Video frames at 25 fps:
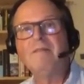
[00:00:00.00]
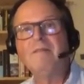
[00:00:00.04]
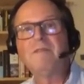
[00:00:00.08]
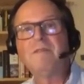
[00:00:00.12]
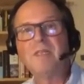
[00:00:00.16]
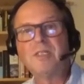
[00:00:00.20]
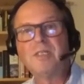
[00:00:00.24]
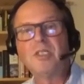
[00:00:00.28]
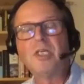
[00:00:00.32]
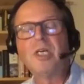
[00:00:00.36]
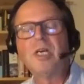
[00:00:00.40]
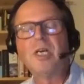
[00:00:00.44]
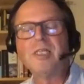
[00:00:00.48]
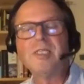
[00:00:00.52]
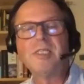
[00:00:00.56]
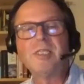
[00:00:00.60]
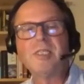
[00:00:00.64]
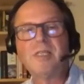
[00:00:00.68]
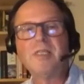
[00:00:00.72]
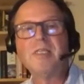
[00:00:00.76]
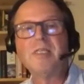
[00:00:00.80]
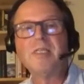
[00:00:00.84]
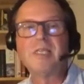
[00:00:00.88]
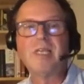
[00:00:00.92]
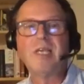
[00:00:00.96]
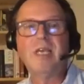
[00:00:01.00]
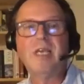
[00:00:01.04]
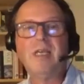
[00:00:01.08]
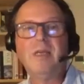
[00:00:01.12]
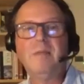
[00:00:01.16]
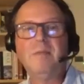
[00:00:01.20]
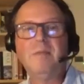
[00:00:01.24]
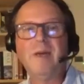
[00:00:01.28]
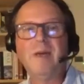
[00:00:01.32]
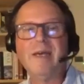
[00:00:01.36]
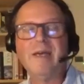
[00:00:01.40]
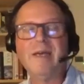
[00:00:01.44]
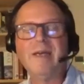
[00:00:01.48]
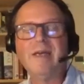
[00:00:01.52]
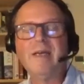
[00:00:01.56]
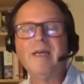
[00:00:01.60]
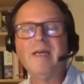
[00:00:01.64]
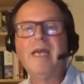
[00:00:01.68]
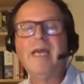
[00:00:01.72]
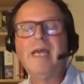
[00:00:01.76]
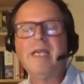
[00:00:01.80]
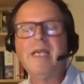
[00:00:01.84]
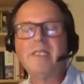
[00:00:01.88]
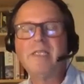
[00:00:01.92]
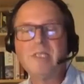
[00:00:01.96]
to trust this key pair.
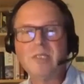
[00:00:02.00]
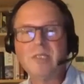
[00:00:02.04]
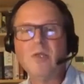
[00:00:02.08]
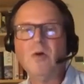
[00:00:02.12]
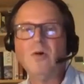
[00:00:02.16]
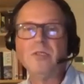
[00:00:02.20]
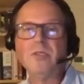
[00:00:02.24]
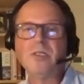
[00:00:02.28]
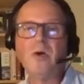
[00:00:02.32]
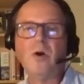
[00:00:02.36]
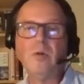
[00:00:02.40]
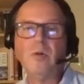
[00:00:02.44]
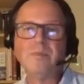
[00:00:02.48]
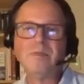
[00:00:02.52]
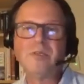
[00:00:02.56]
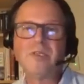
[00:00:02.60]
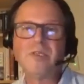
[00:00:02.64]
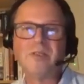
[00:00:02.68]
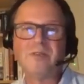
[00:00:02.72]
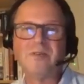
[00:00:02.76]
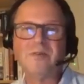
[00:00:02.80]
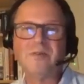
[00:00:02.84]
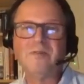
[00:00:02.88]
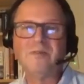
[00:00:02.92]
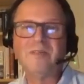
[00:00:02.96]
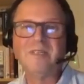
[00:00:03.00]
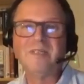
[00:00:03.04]
It's not optional.